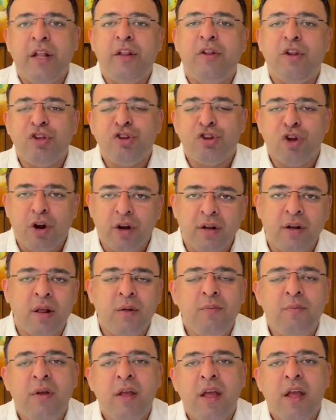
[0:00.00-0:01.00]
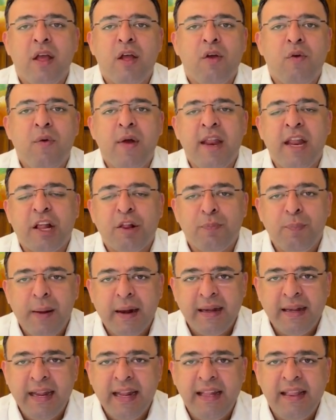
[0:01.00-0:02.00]
in the short term, we are
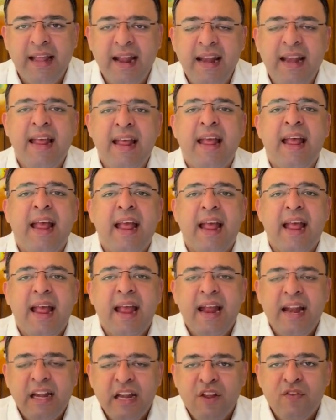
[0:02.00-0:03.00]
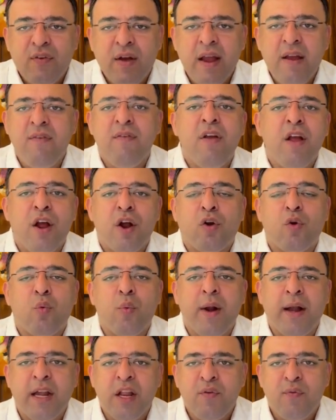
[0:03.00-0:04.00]
expecting that 85 to
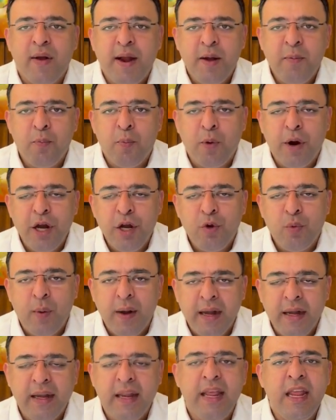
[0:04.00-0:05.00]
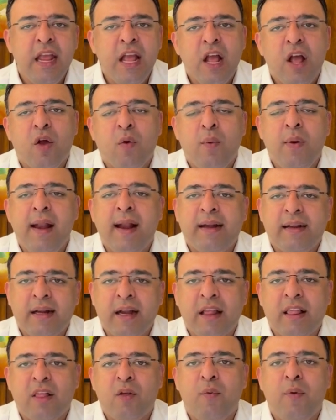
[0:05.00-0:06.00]
85.20 will act
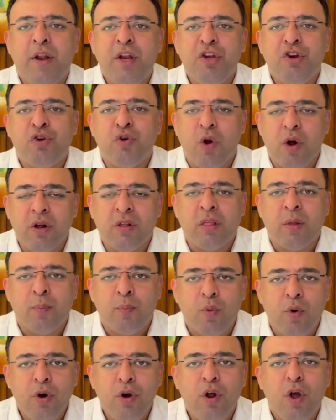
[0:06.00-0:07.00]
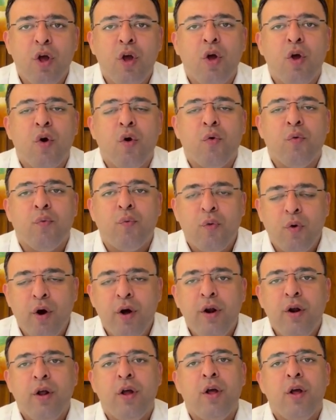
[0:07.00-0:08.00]
as a very strong support
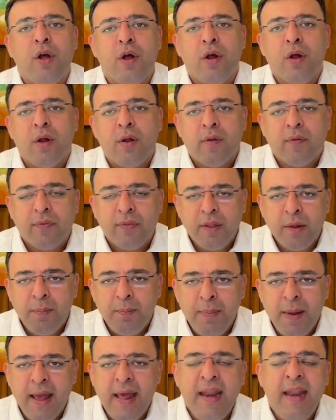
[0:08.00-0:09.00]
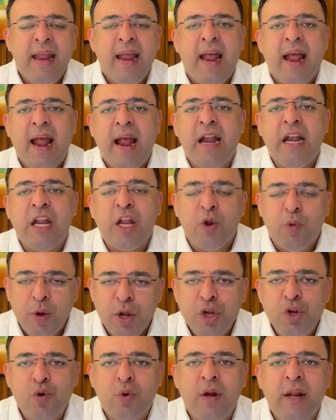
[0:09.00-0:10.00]
for the pair, and
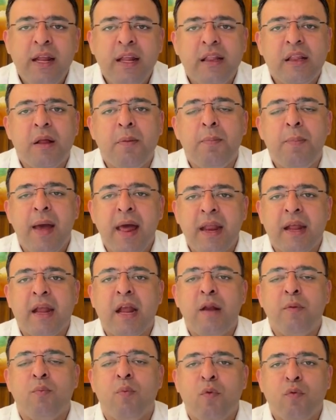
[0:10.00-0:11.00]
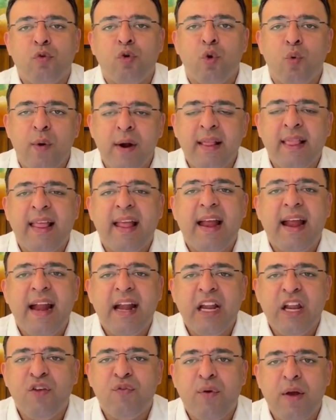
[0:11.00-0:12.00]
eventually the pair can move towards
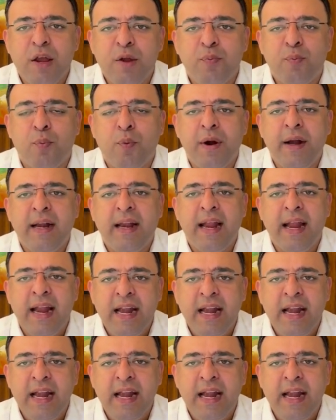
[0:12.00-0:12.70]
85.80